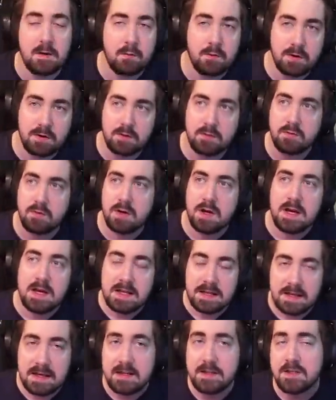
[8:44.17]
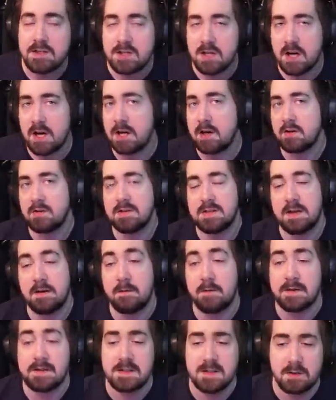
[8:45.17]
where you get to tie your
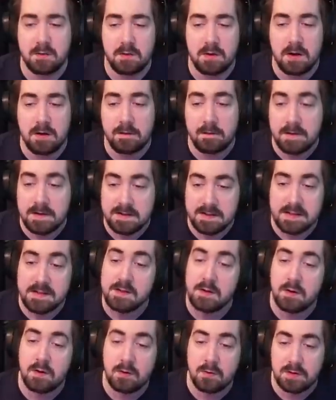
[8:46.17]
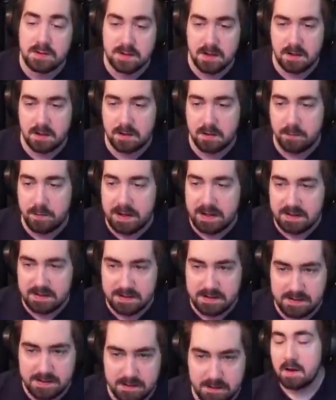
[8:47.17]
defense to your offense is always hard to
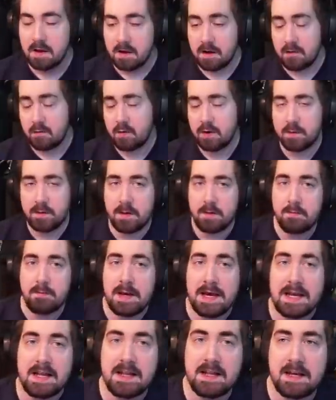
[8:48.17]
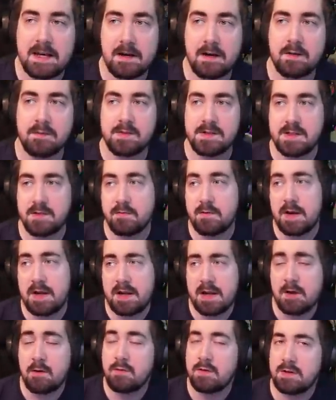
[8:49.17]
balance. And what about melee? Obviously right
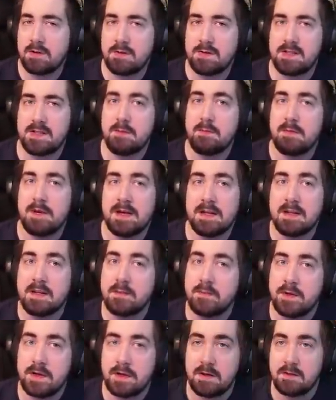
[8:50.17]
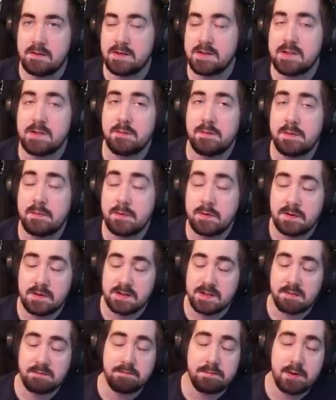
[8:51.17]
now we do see melee being used. Some people are
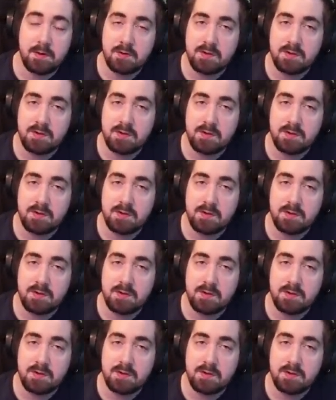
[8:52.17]
using Bone